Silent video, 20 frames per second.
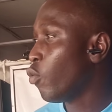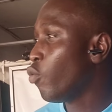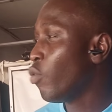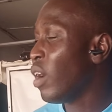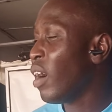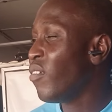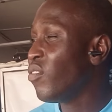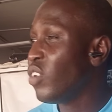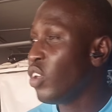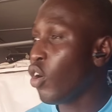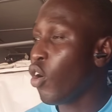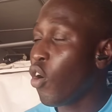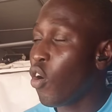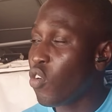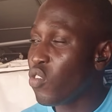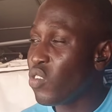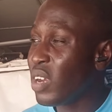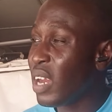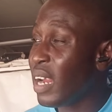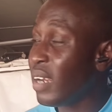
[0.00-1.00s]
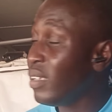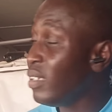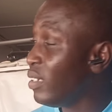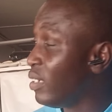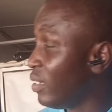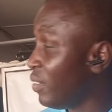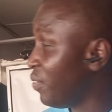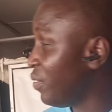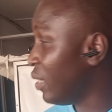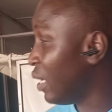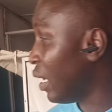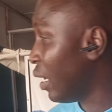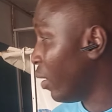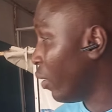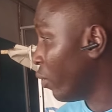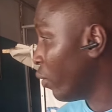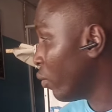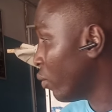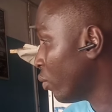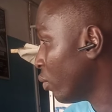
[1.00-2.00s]
We have the ordinary DVR.
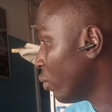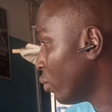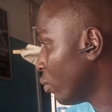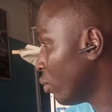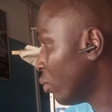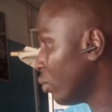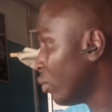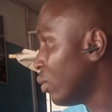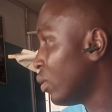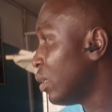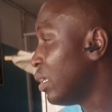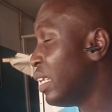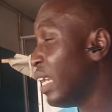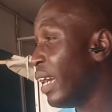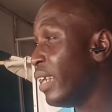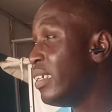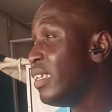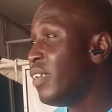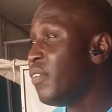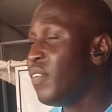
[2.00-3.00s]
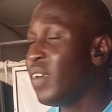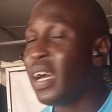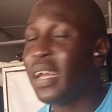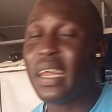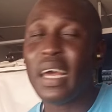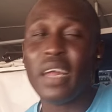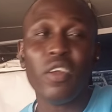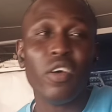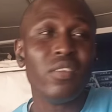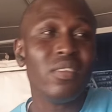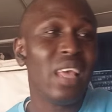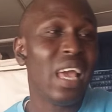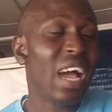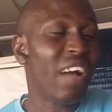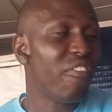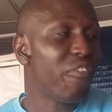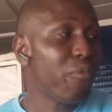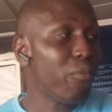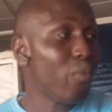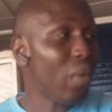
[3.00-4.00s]
There are DVR that doesn't
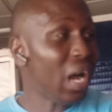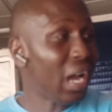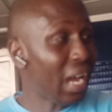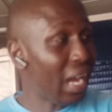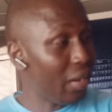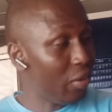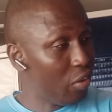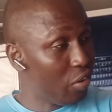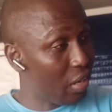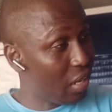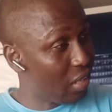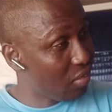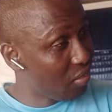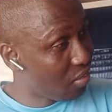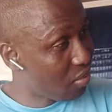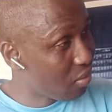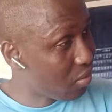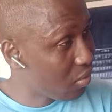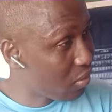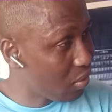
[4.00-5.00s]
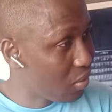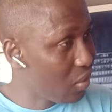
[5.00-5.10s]
have MAC address,